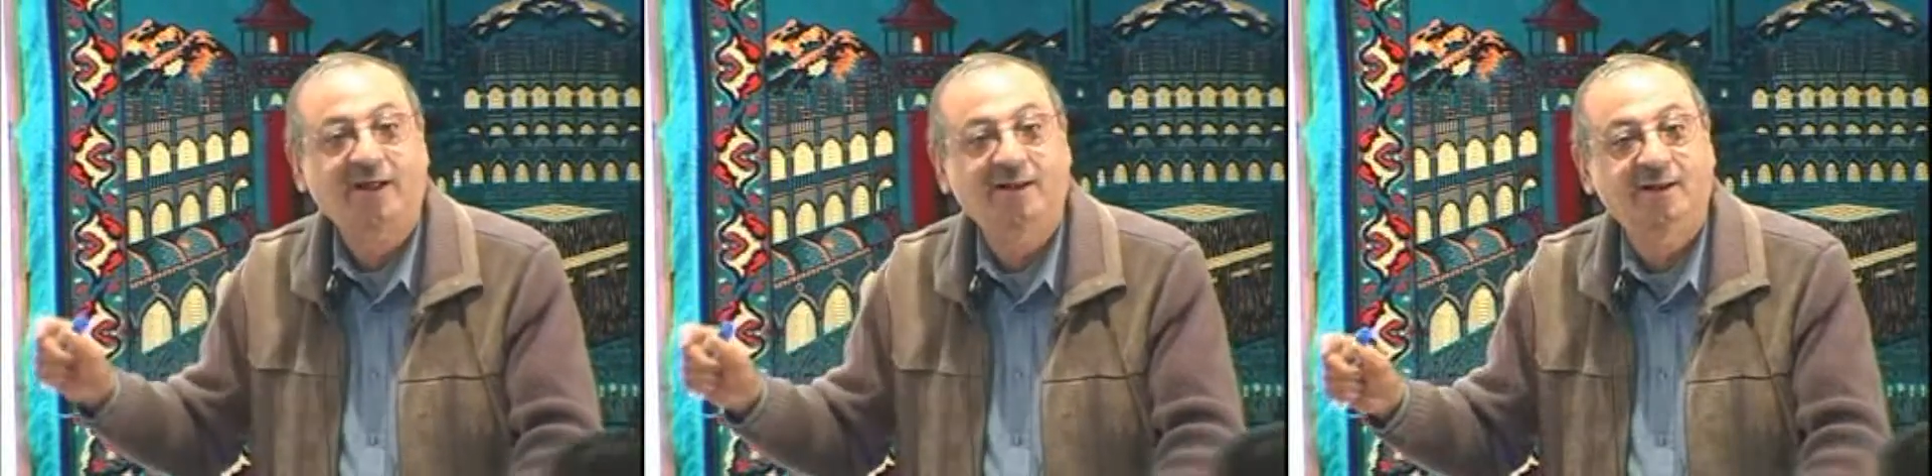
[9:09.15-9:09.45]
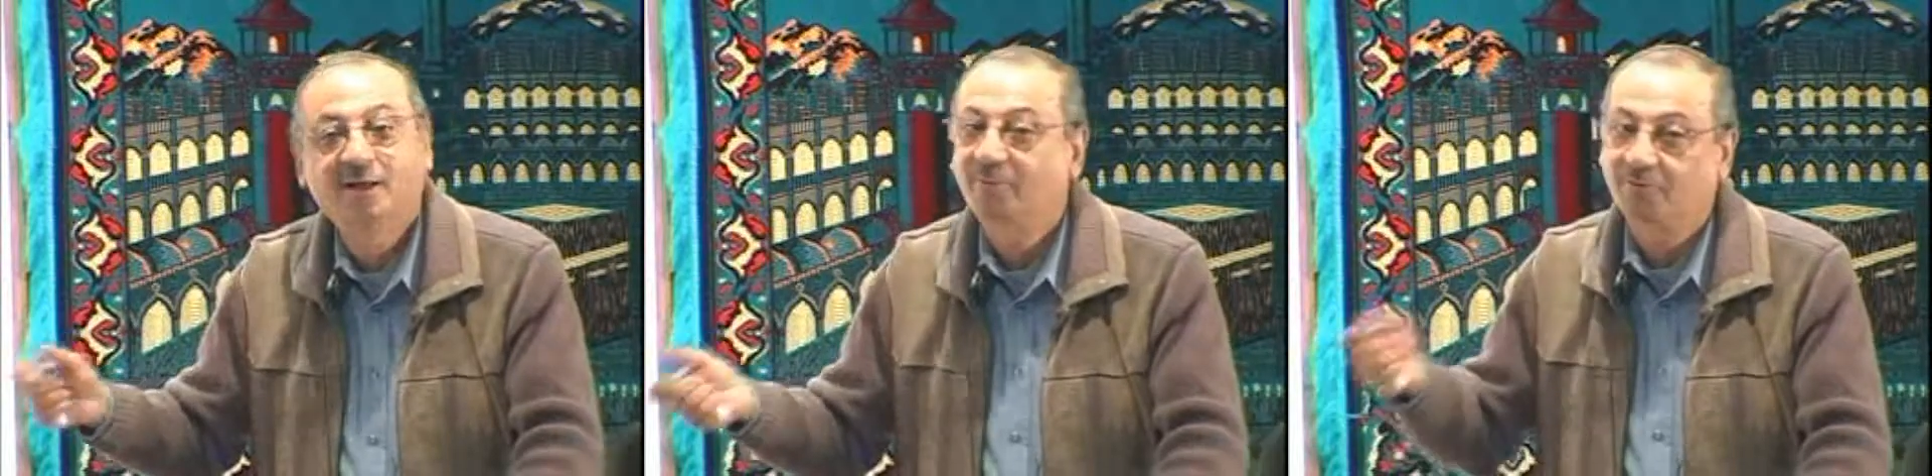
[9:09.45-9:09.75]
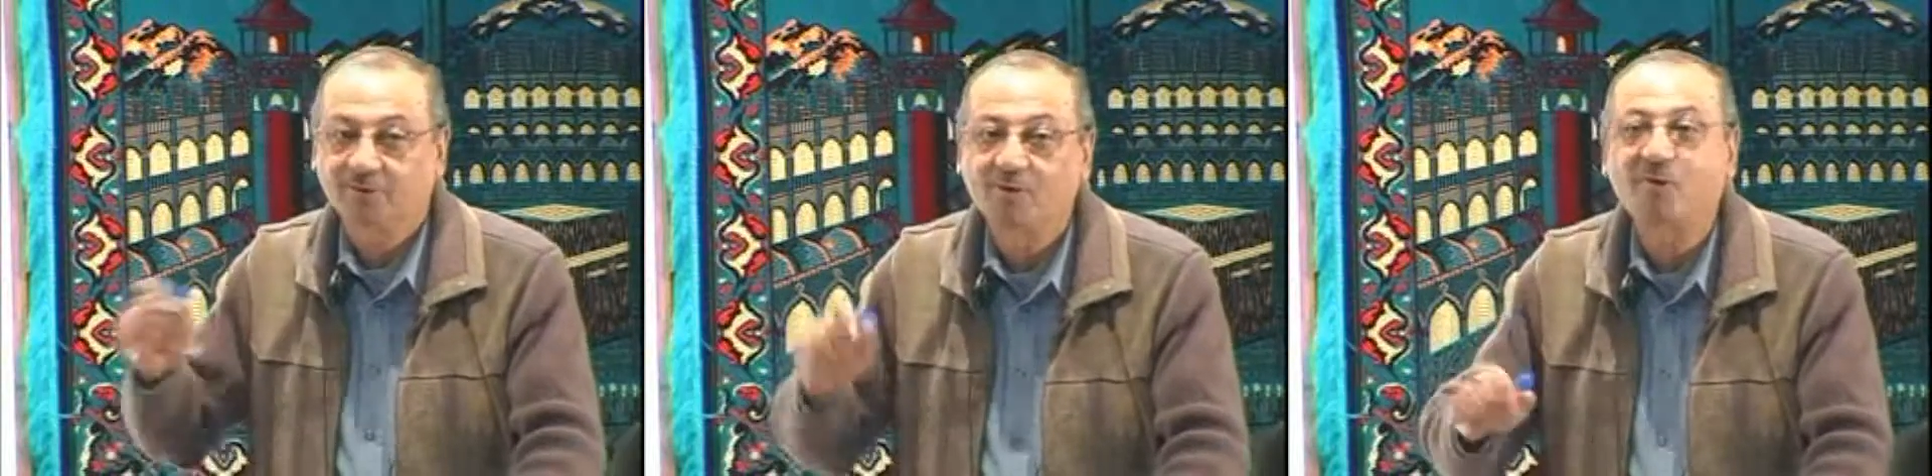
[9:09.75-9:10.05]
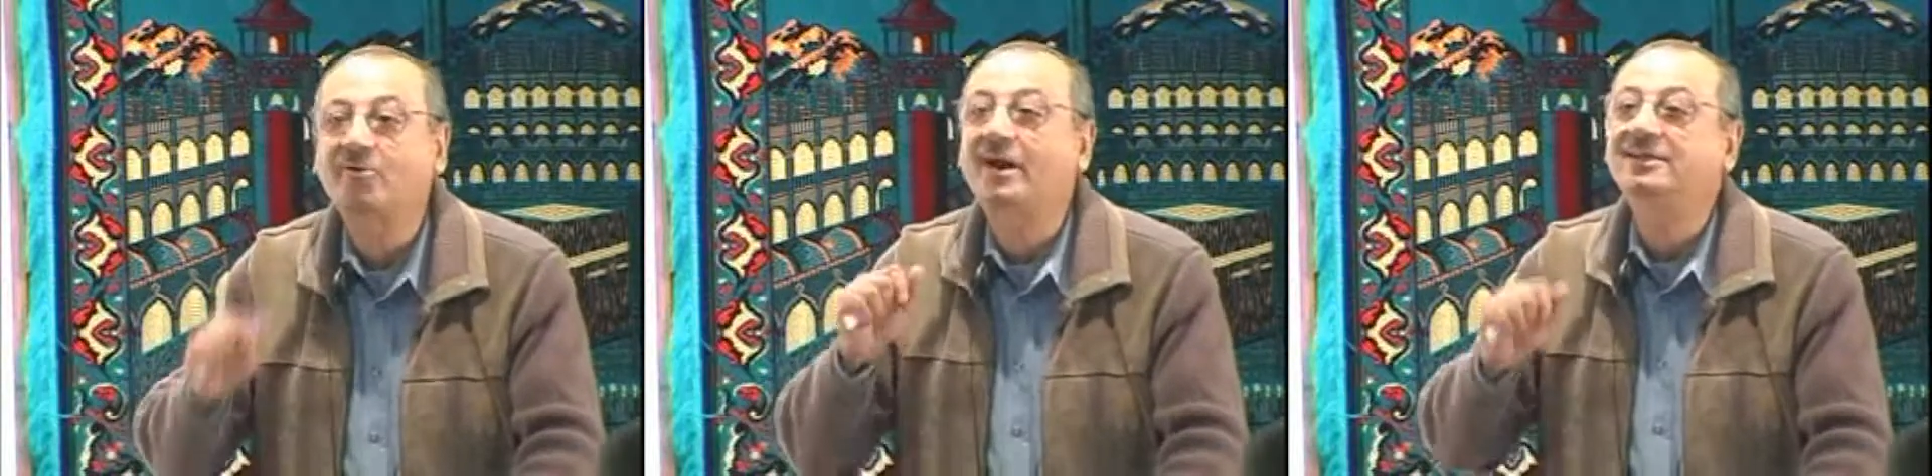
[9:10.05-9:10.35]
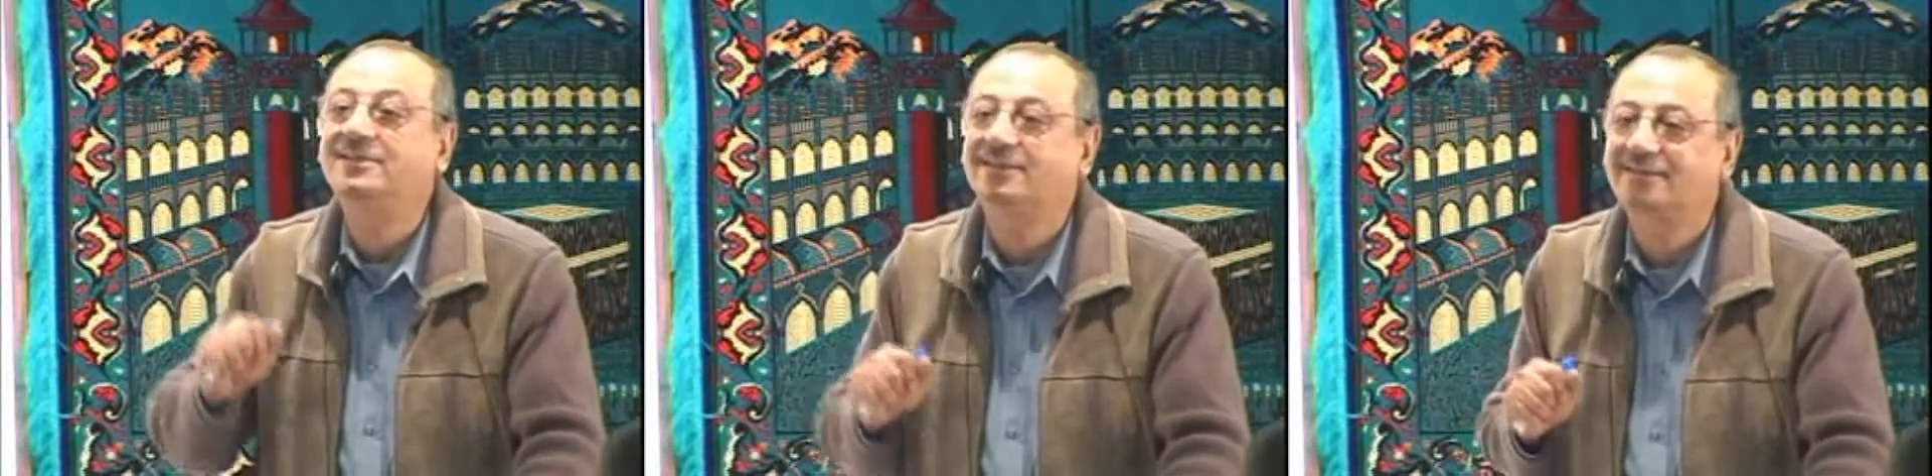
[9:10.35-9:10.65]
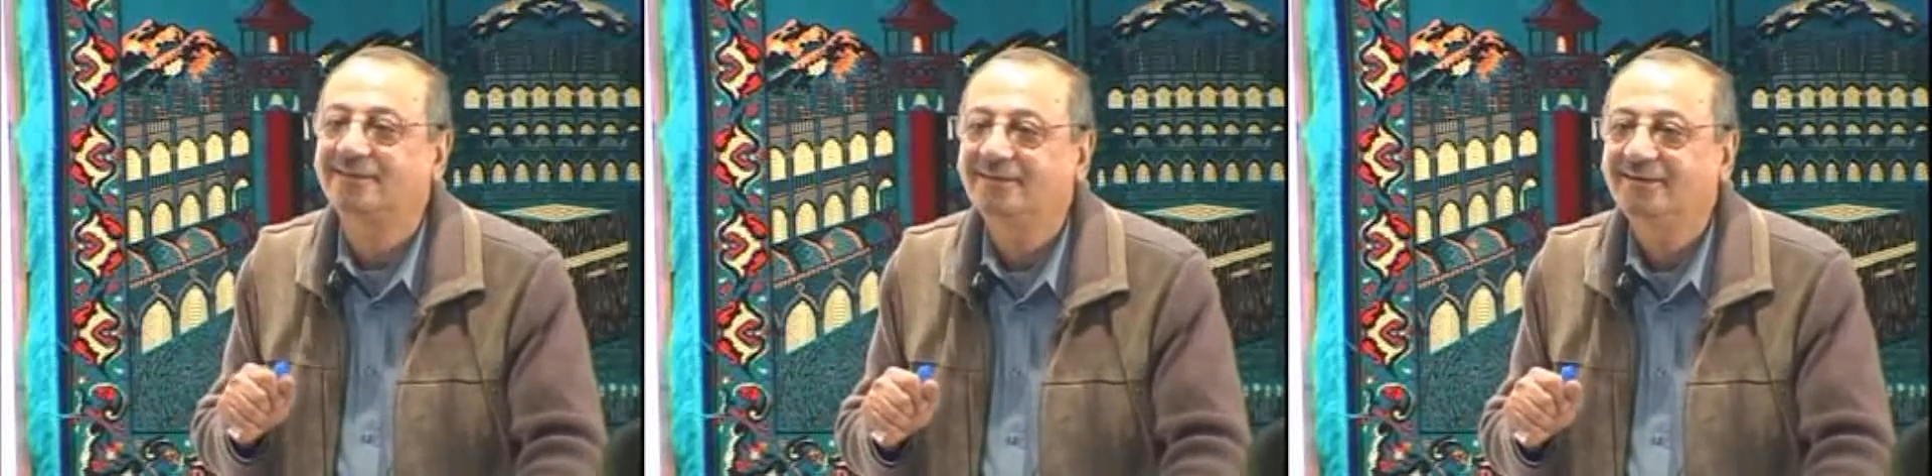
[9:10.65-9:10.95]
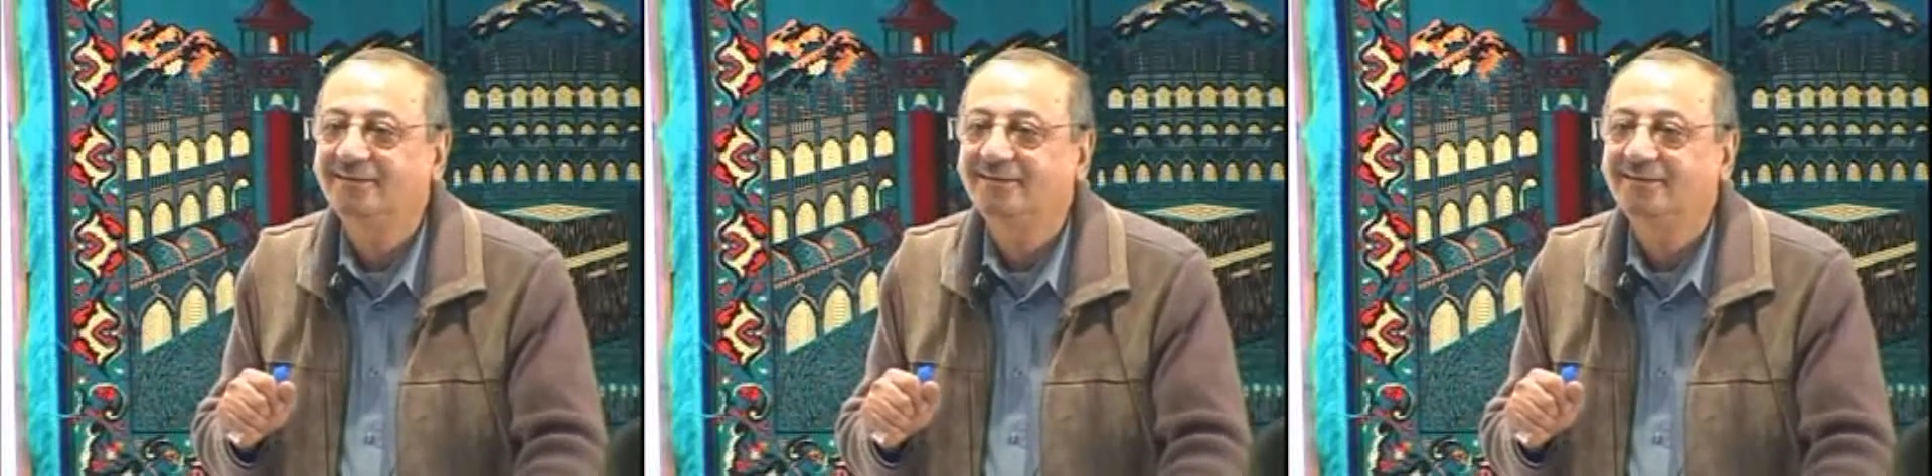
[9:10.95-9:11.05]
al, but we don't write it.